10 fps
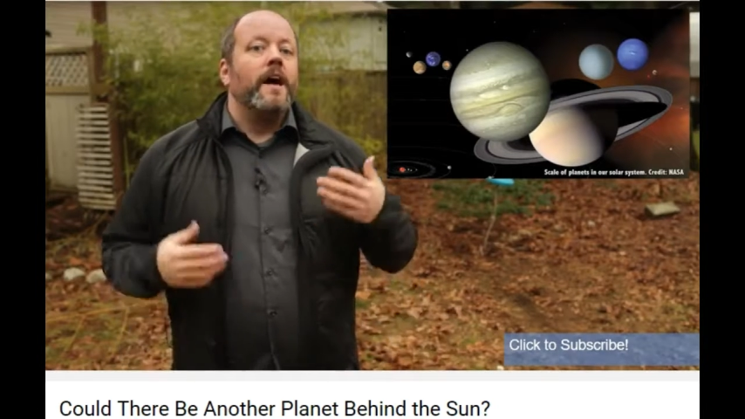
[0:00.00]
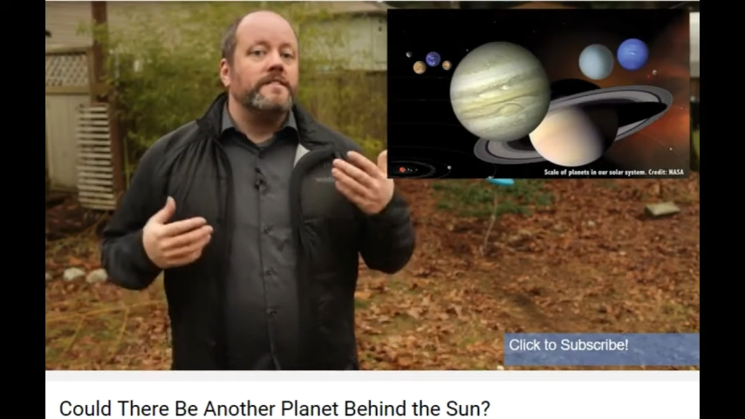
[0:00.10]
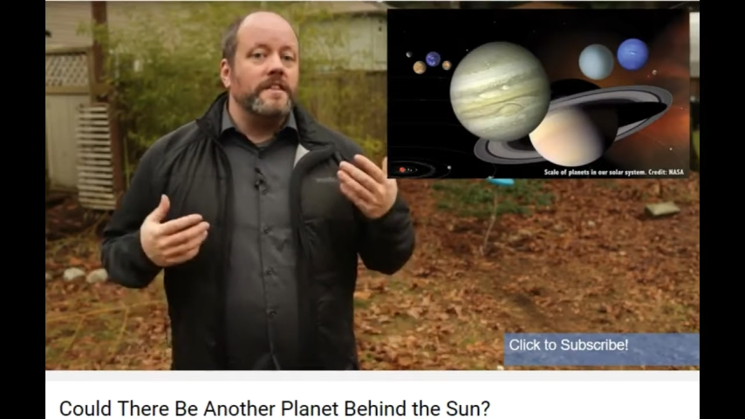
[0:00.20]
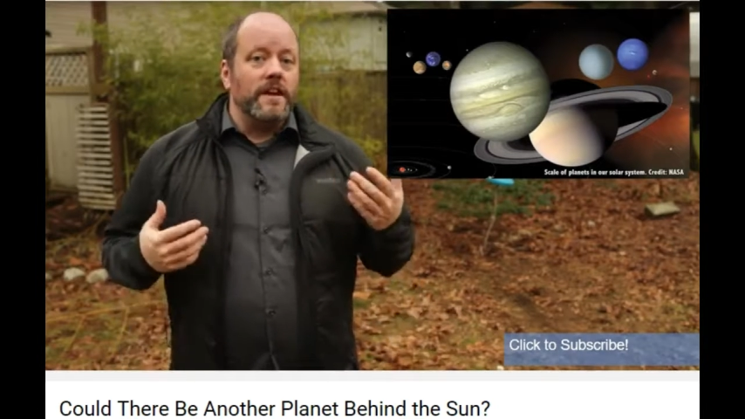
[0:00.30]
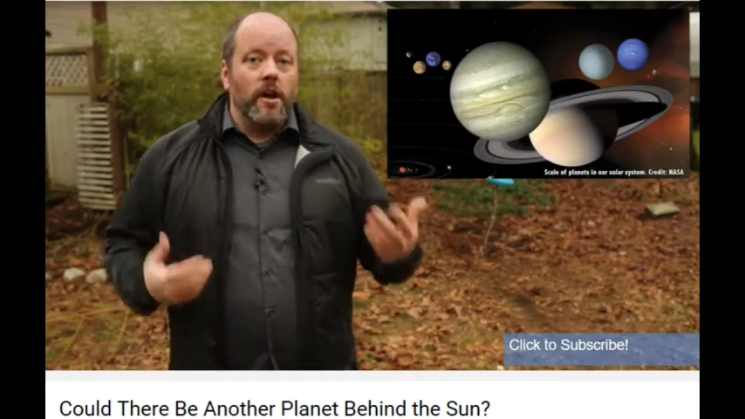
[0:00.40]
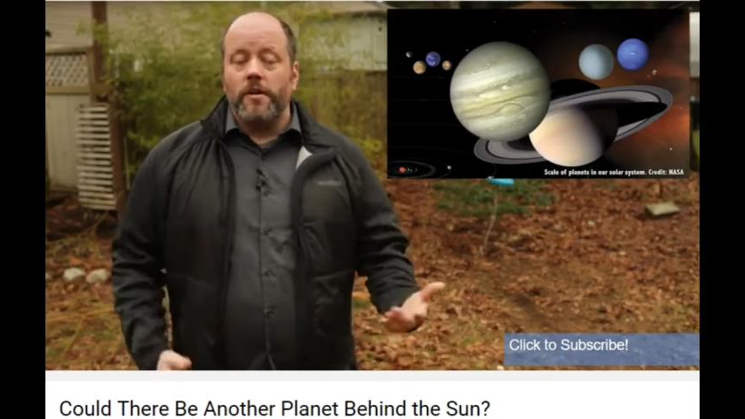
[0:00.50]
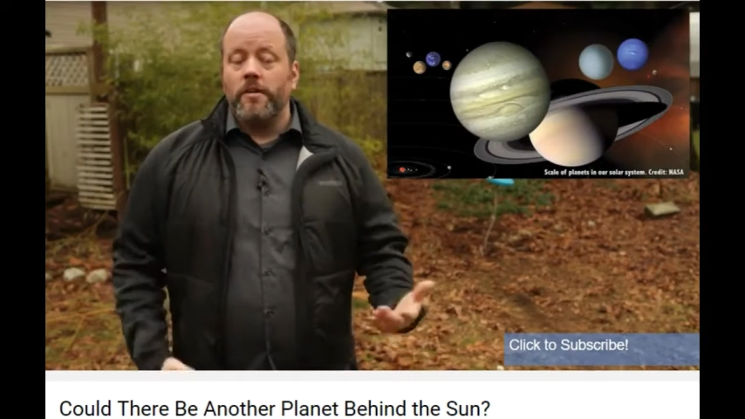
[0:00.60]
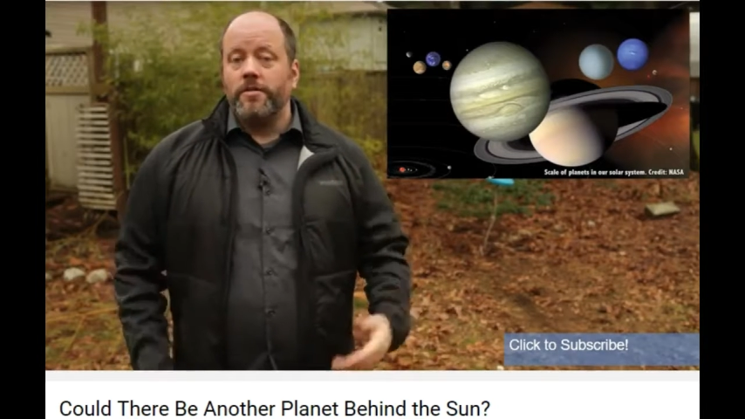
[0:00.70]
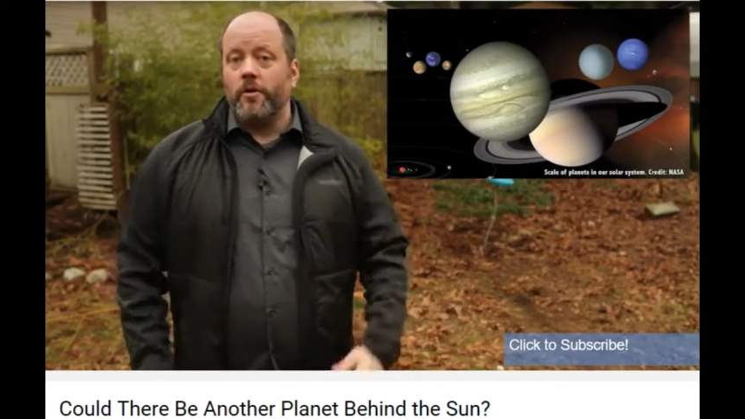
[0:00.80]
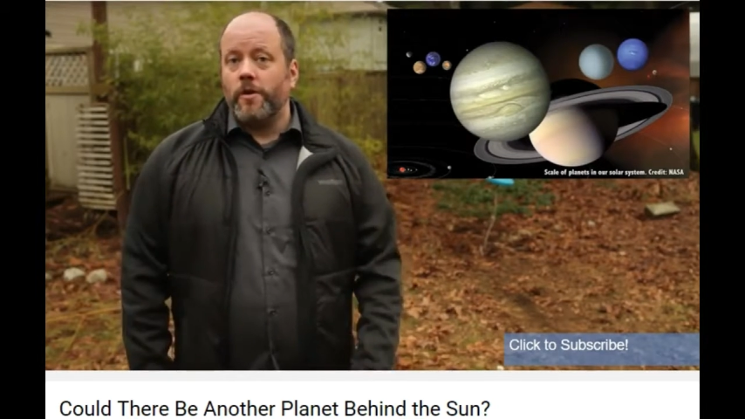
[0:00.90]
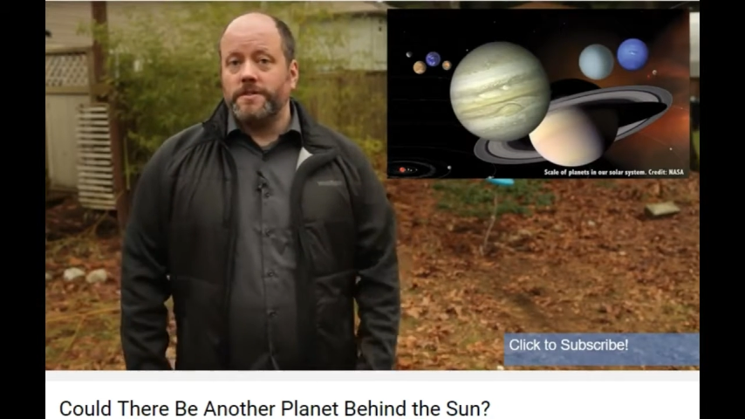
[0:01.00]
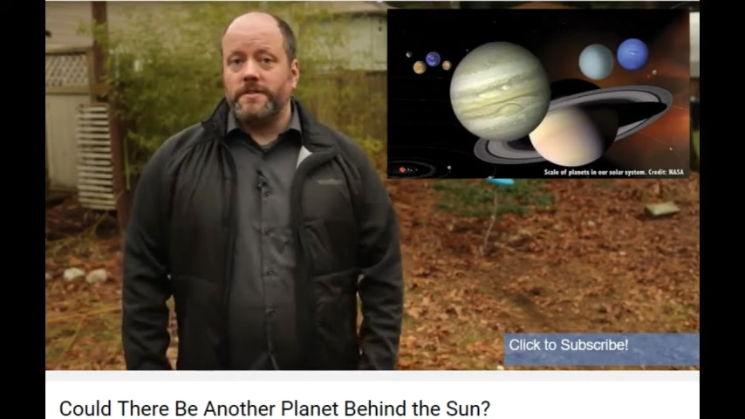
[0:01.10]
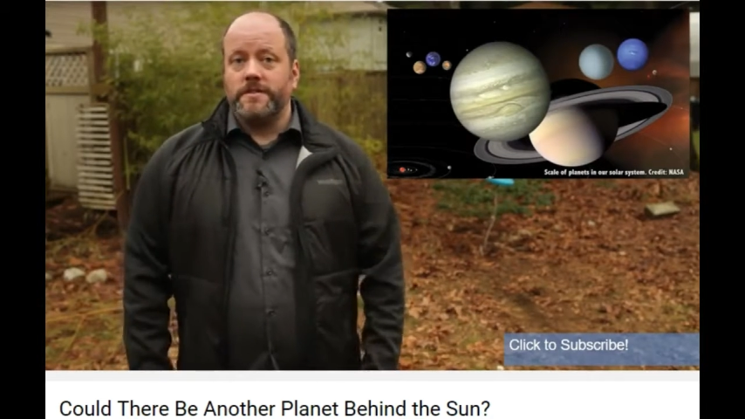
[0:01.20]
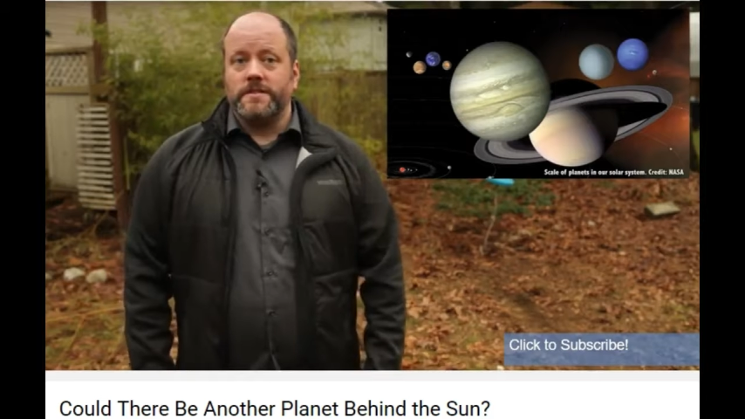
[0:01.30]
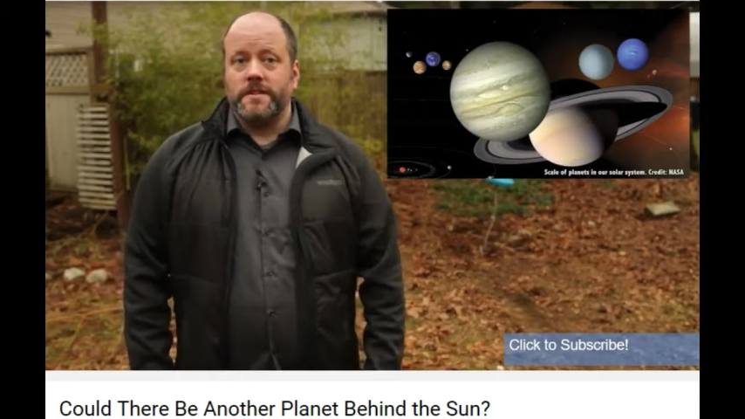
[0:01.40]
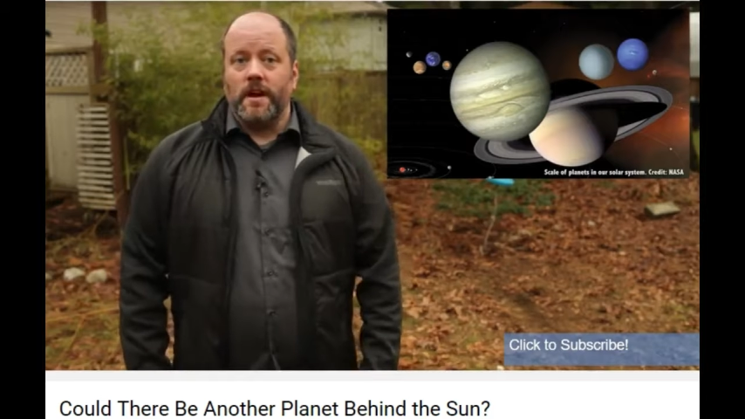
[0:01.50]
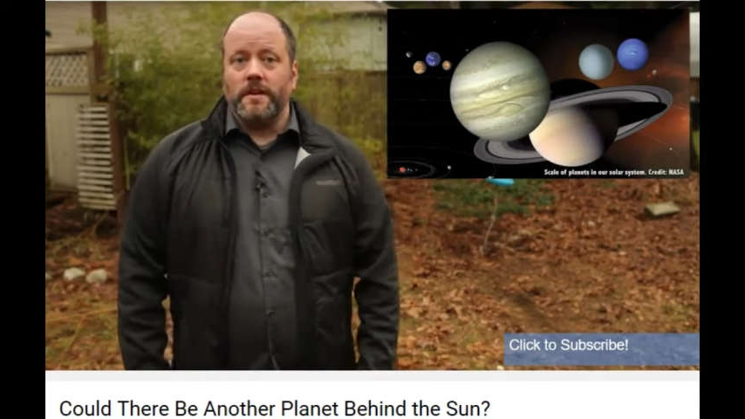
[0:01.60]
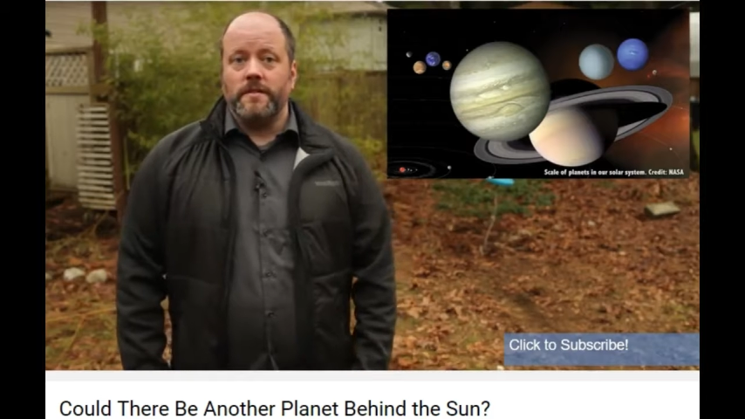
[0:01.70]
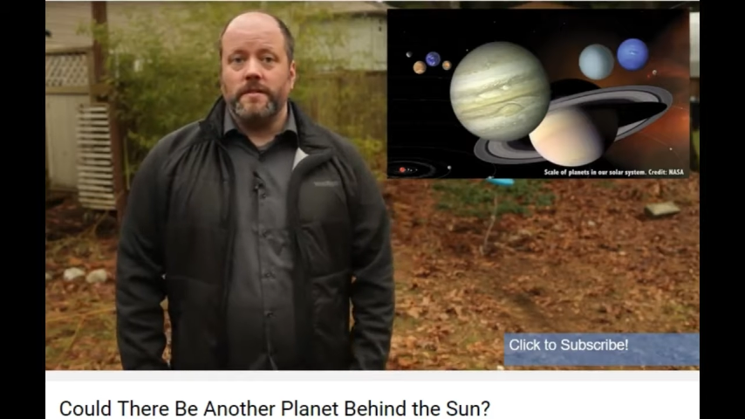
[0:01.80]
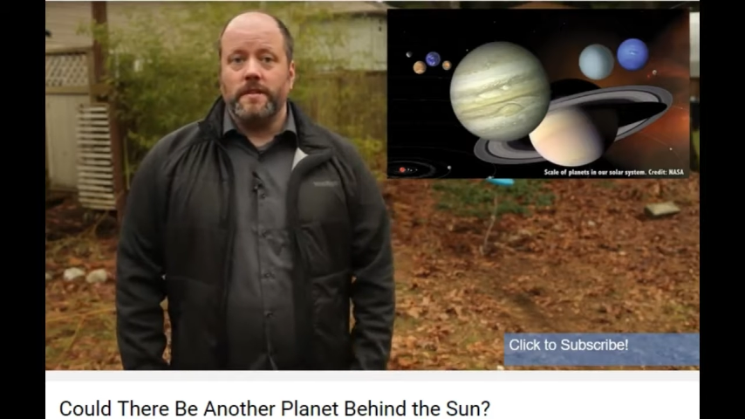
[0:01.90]
As the Earth orbits the
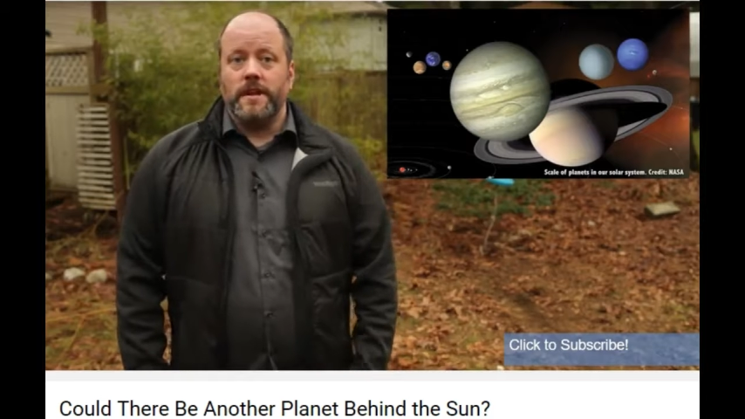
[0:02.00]
sun,